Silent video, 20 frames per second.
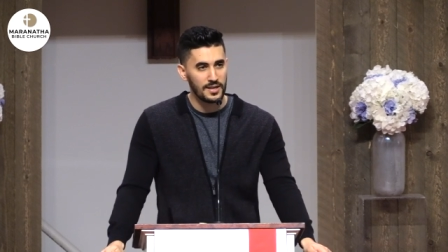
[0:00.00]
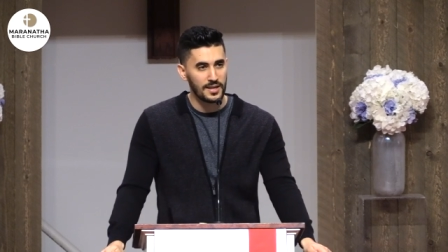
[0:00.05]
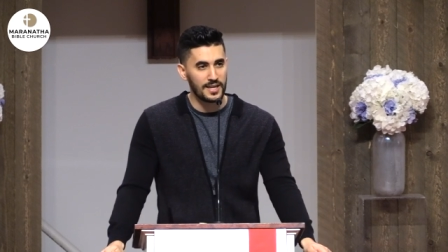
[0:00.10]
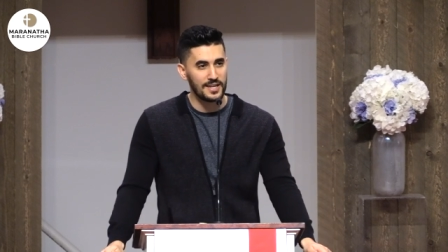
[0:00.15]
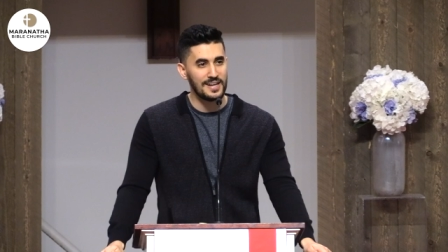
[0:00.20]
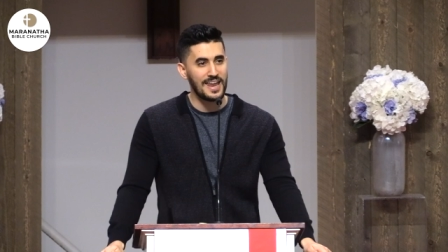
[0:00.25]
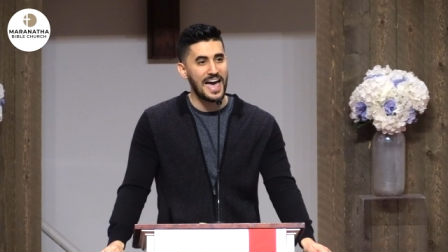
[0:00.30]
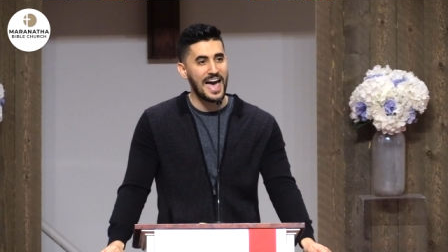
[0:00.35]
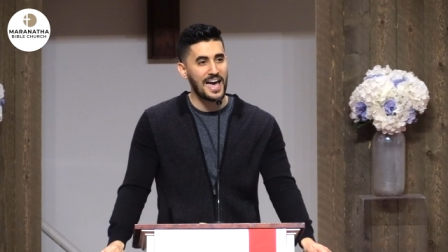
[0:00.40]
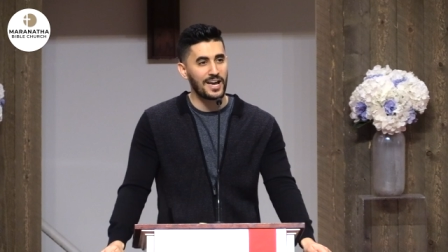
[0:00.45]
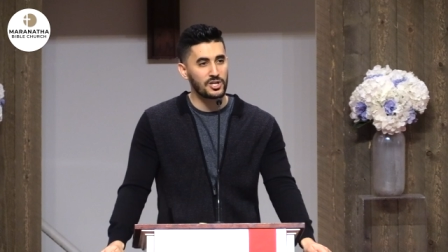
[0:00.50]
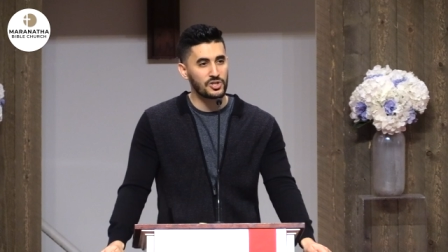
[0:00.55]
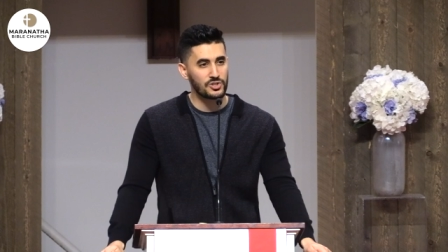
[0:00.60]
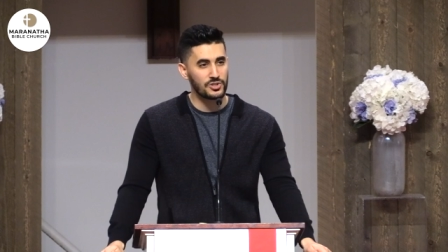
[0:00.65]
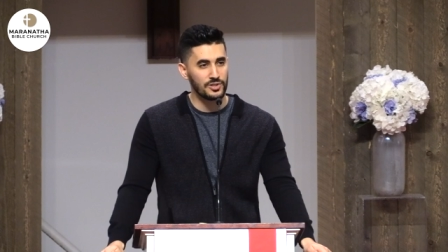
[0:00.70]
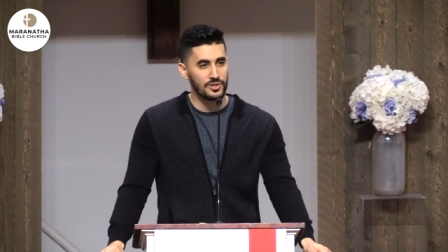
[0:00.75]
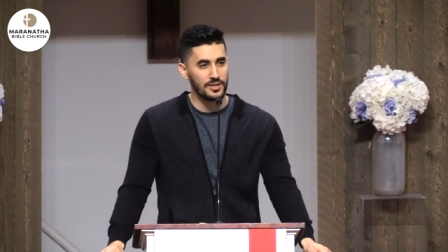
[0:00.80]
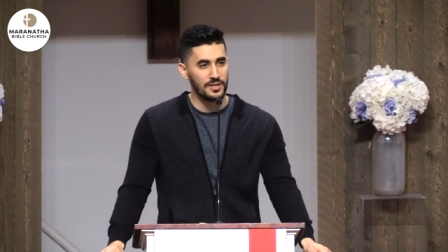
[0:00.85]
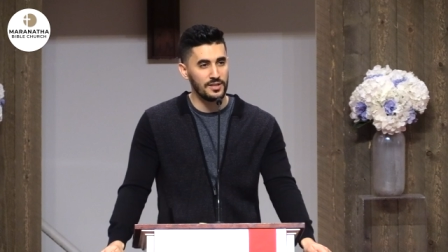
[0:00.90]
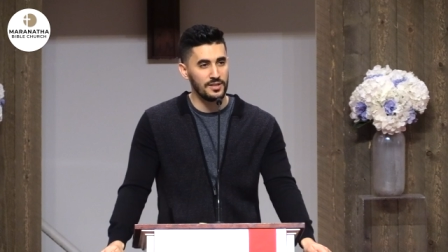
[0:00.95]
can
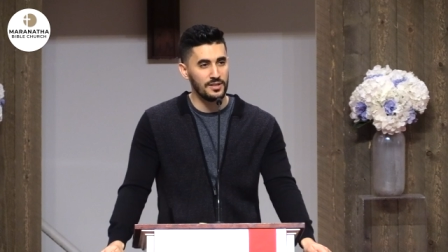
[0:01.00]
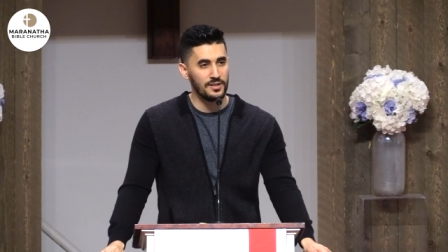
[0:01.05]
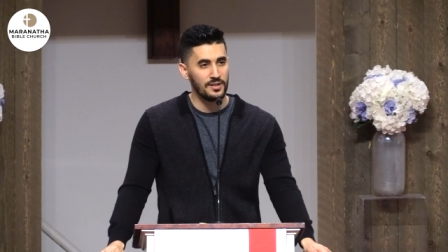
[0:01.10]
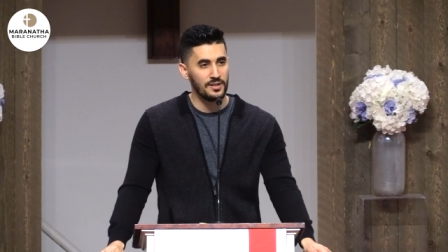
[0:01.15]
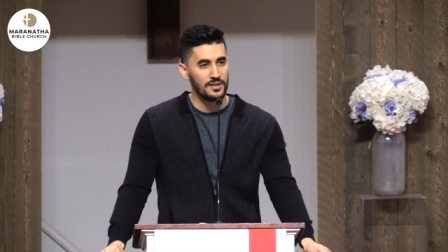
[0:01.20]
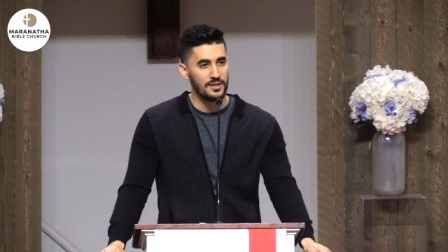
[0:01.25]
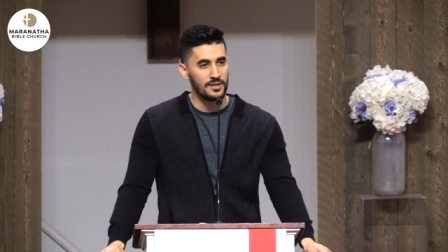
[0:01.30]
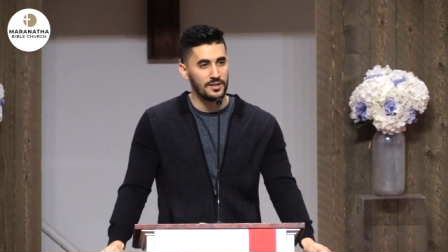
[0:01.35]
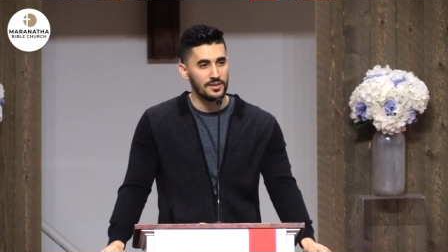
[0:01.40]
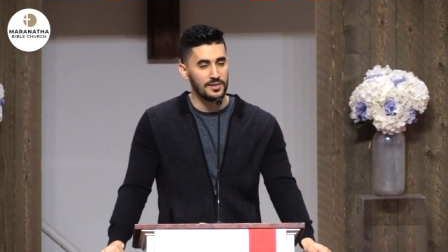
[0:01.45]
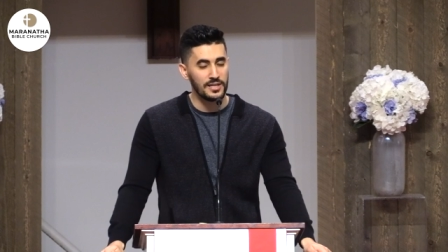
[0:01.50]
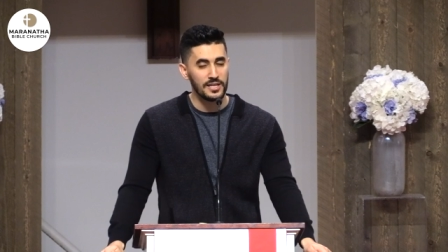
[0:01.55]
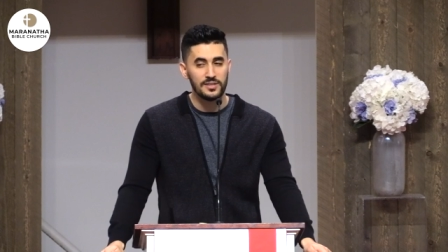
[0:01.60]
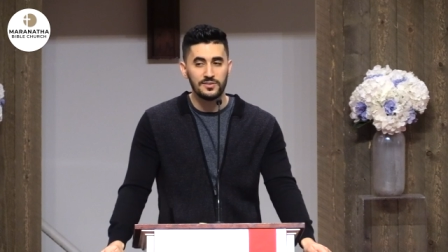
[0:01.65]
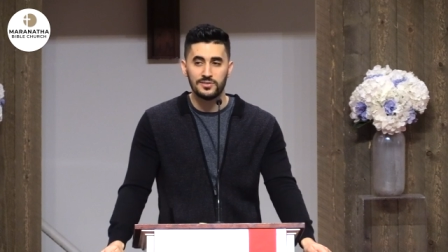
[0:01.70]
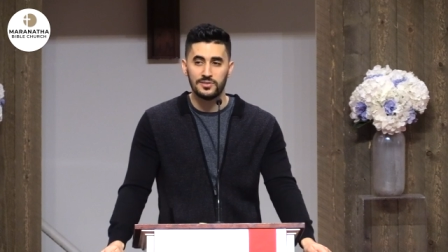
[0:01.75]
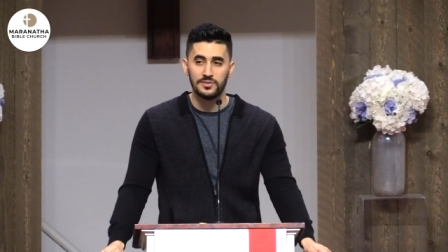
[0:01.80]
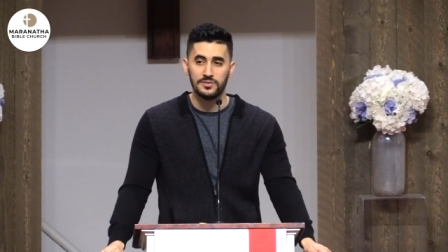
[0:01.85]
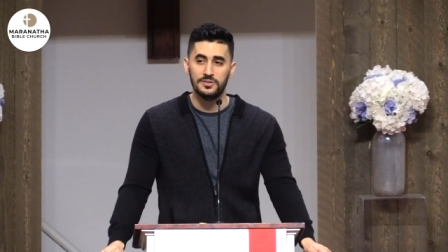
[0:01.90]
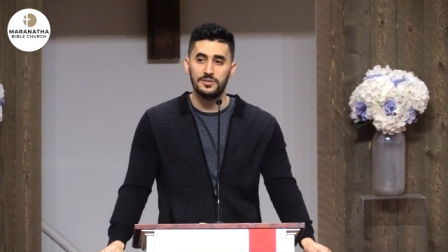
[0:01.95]
actually
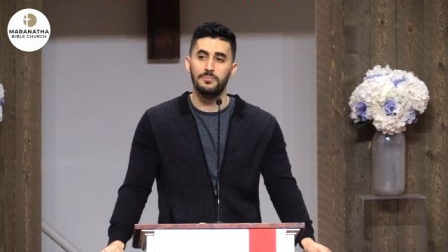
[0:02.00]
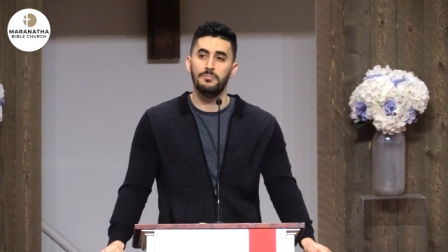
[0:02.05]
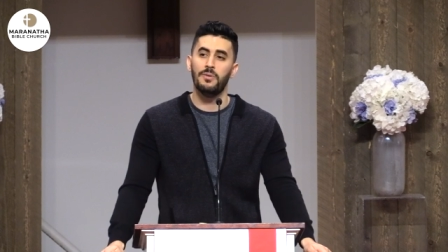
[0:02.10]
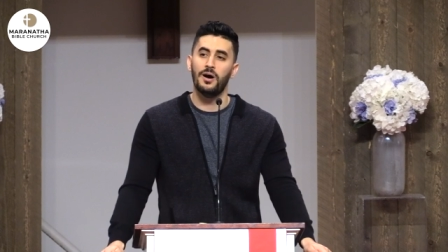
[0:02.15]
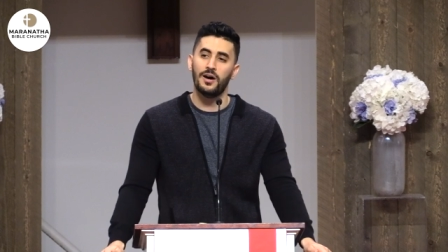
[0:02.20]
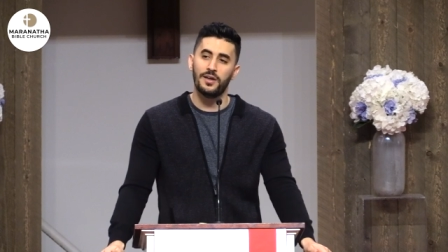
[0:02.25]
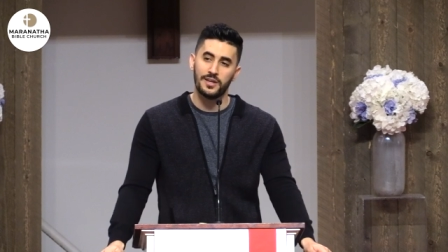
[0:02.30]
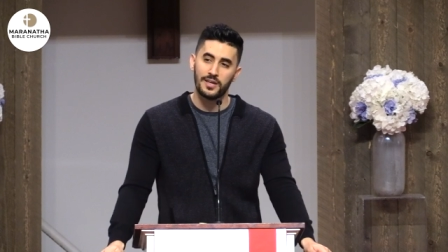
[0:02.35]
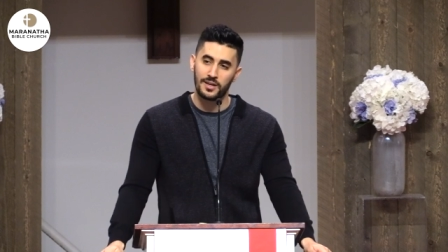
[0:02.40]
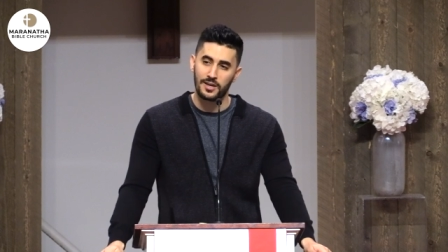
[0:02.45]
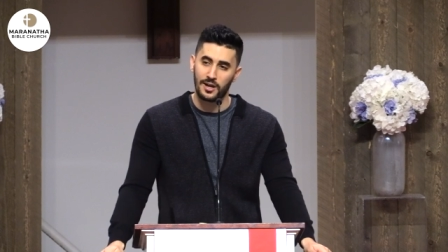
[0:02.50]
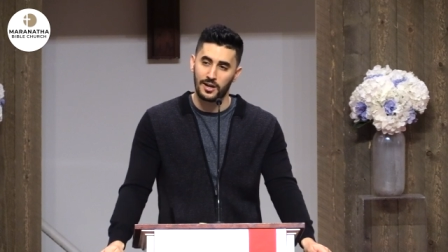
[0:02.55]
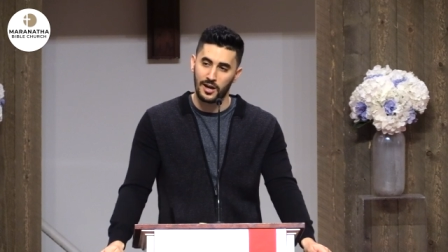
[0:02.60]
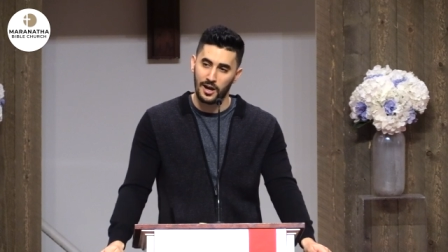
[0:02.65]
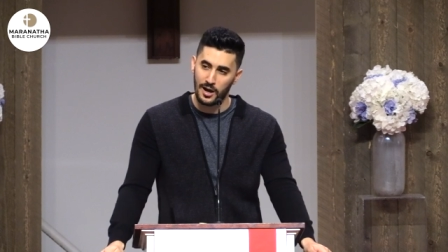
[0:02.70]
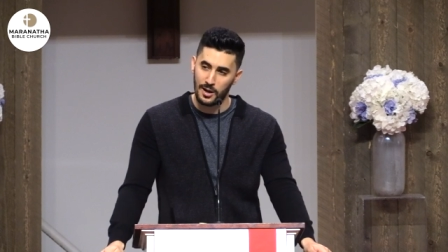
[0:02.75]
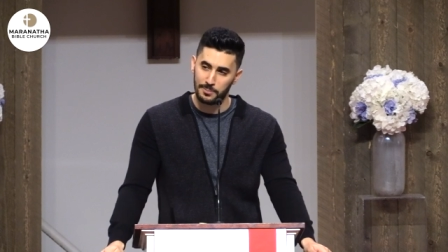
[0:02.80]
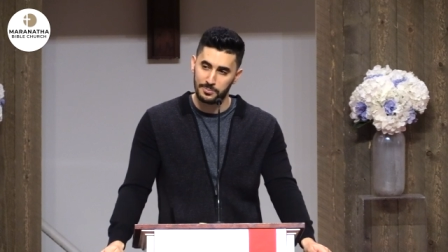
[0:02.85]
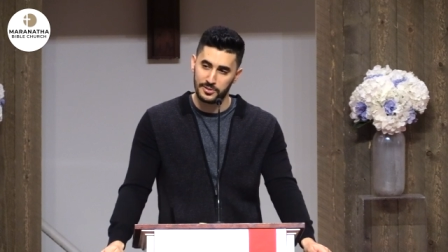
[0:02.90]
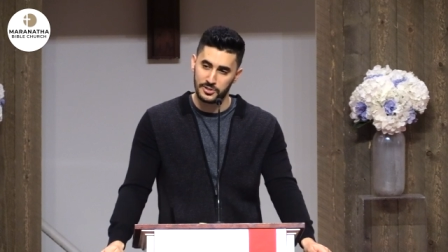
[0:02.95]
lead to demonic
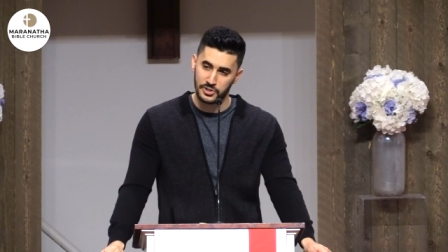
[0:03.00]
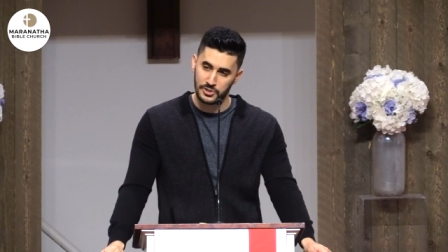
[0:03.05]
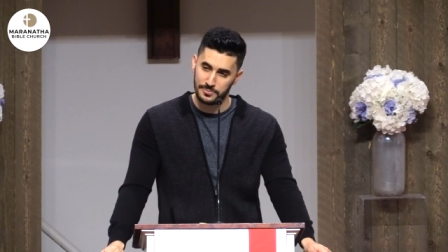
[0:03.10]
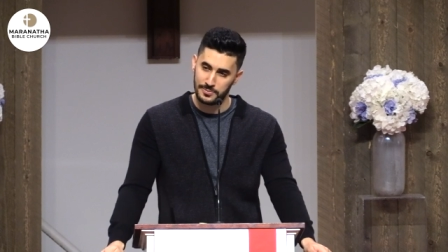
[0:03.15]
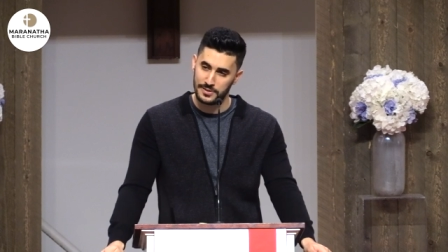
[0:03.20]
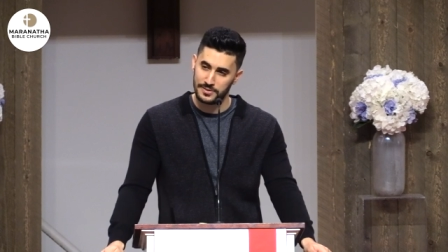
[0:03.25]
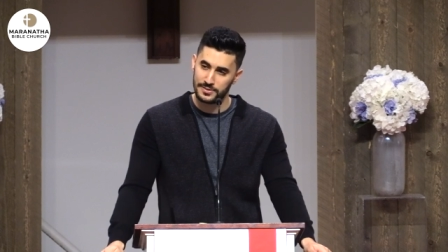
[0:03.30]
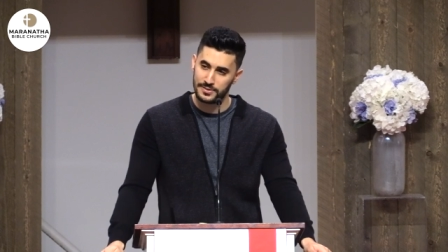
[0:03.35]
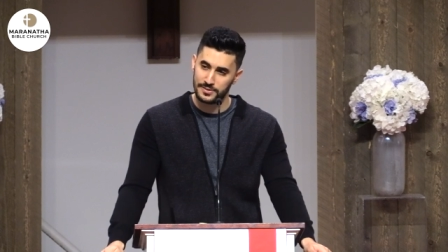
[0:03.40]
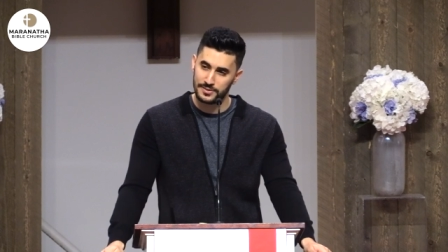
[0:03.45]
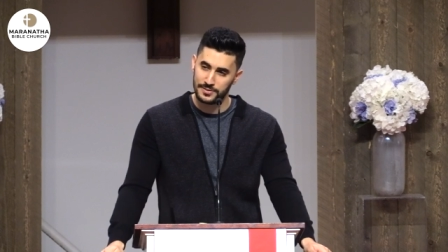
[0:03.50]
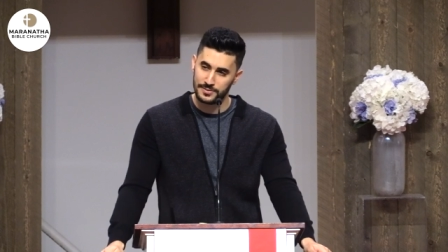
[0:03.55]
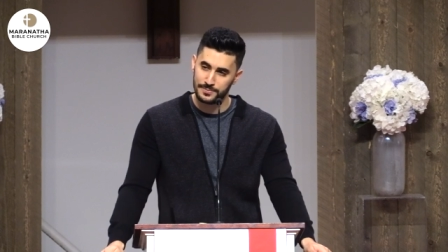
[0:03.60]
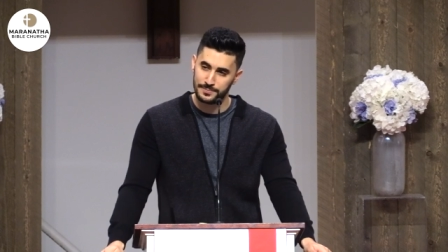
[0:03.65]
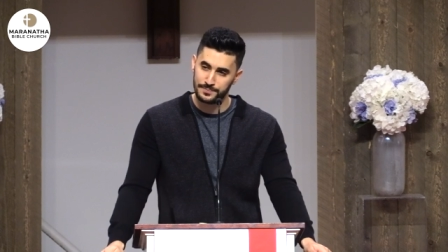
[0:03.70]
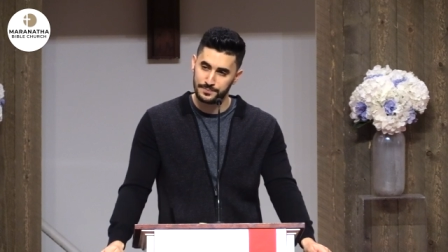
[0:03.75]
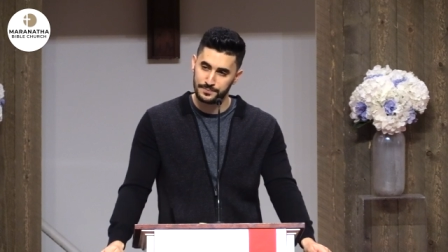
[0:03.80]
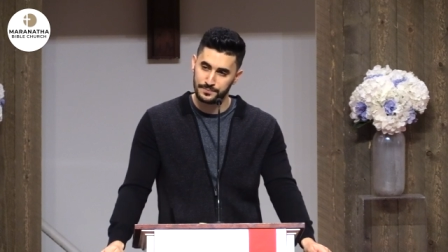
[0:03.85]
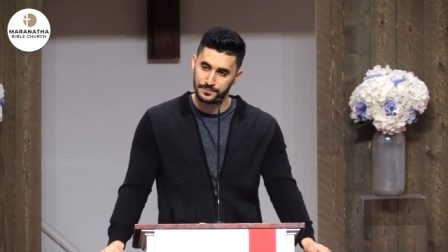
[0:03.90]
accomplishments.